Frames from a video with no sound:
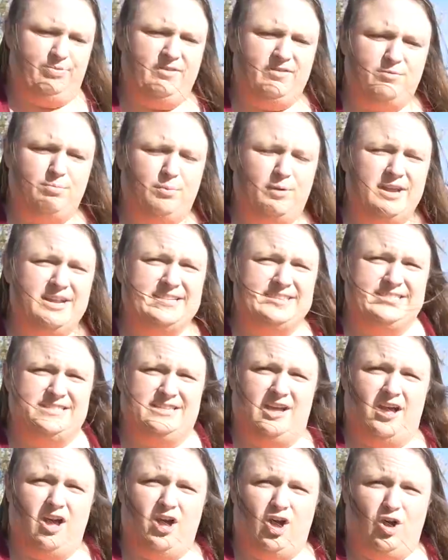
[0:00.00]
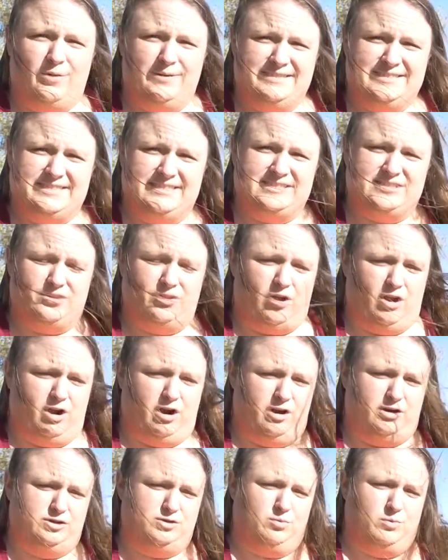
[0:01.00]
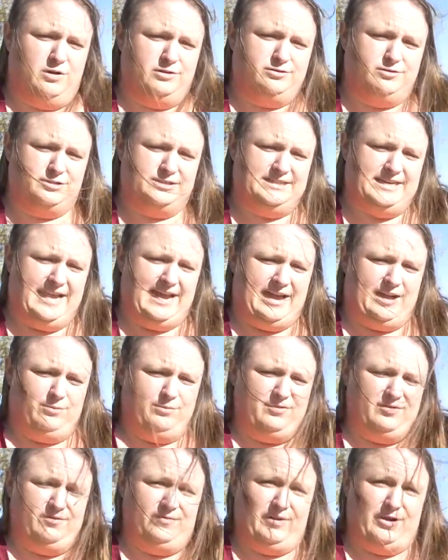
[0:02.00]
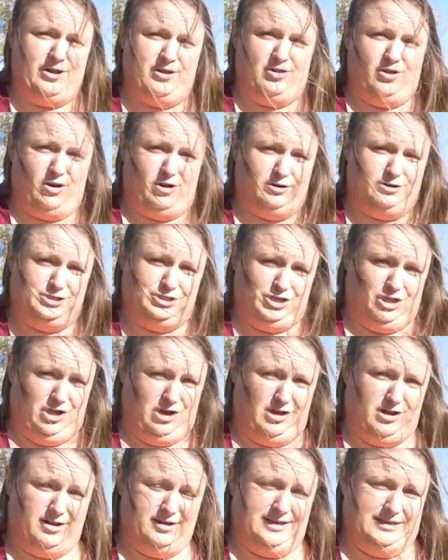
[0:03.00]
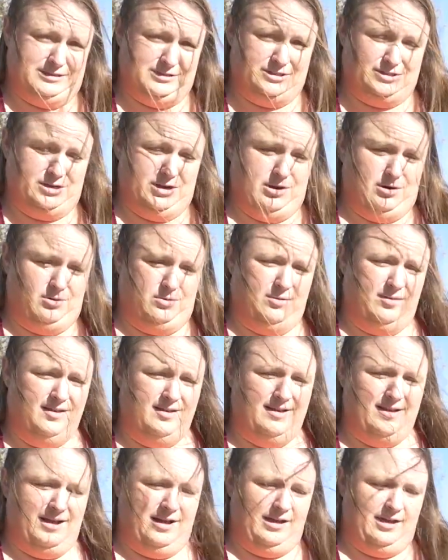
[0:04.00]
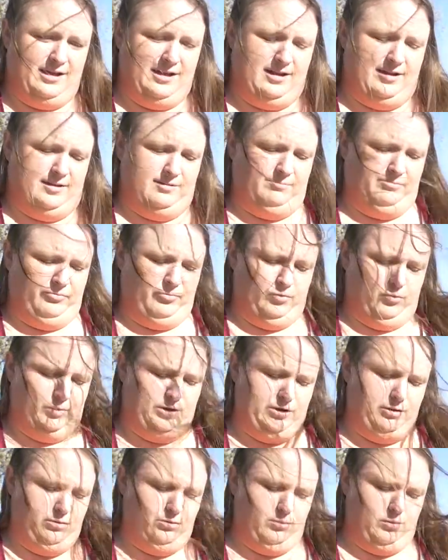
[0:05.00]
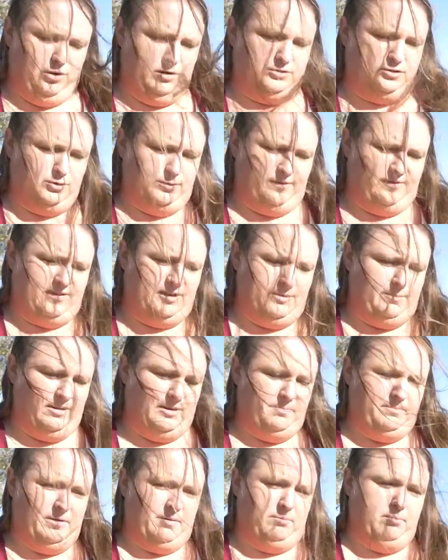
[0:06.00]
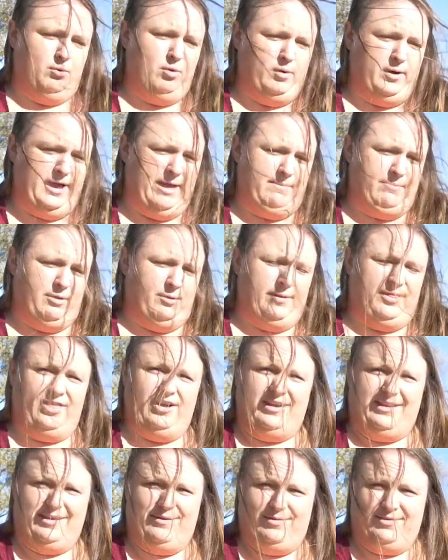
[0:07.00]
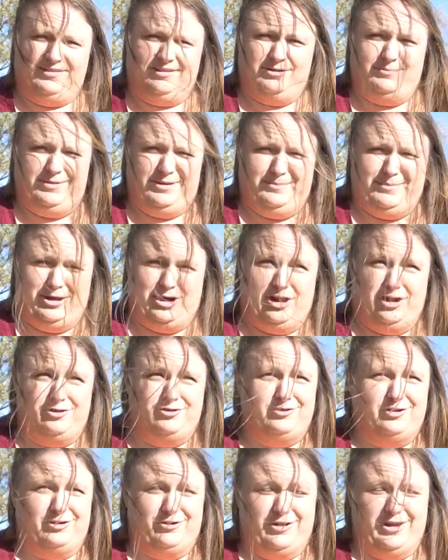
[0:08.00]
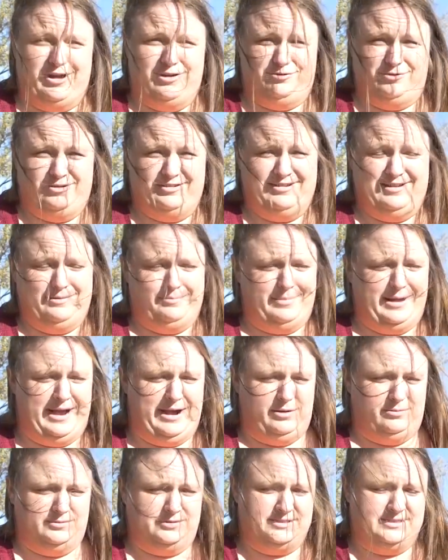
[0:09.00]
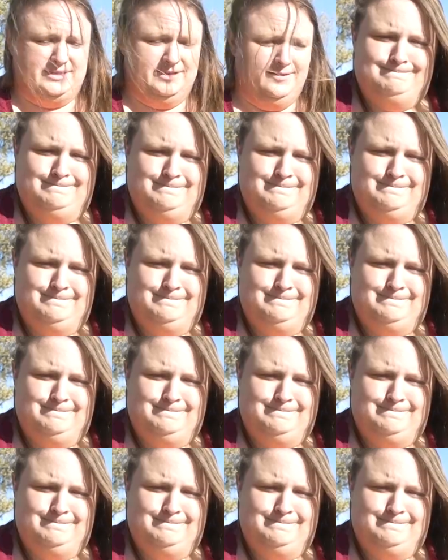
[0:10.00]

This breed is not always this large. Walter's dad was a very large dog, and so um, we knew Walter was going to be a big boy, but we thought he was going to be about 100 or 110 pounds.